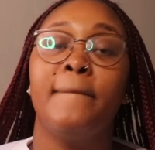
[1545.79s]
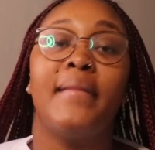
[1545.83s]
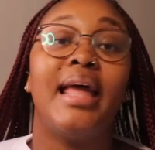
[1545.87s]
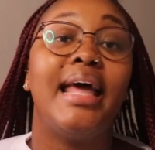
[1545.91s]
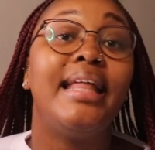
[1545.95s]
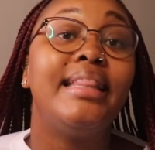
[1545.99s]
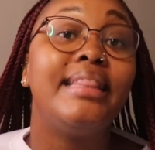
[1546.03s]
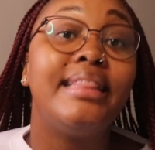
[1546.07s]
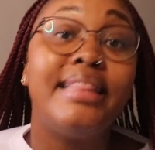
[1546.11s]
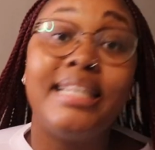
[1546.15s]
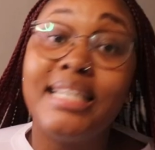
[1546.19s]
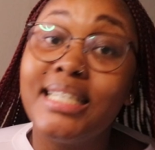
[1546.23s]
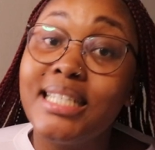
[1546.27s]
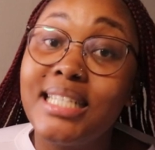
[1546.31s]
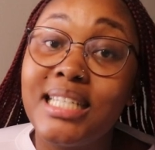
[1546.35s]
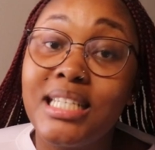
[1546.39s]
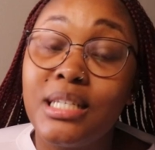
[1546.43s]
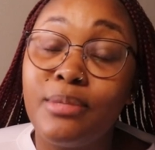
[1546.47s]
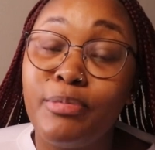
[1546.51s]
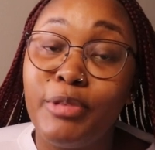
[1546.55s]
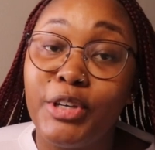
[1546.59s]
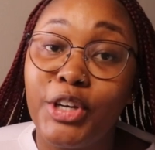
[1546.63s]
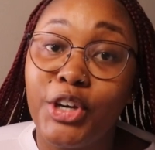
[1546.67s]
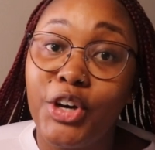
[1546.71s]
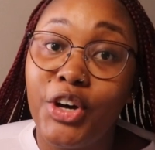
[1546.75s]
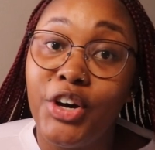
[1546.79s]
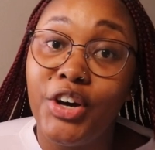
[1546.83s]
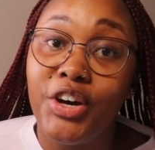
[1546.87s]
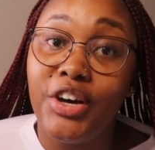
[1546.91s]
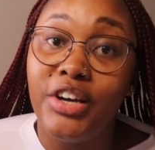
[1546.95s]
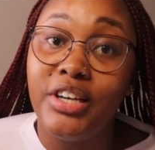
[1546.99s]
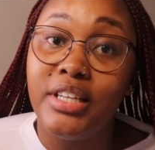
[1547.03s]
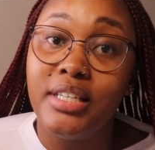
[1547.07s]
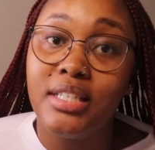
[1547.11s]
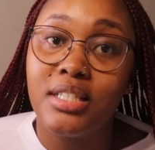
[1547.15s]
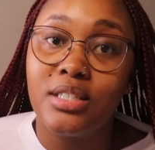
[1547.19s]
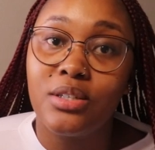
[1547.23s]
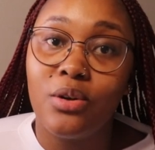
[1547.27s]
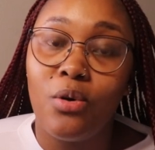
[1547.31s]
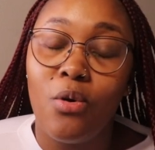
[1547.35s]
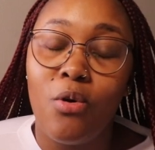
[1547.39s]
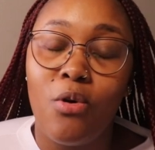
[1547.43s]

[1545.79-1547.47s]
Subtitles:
And this is because,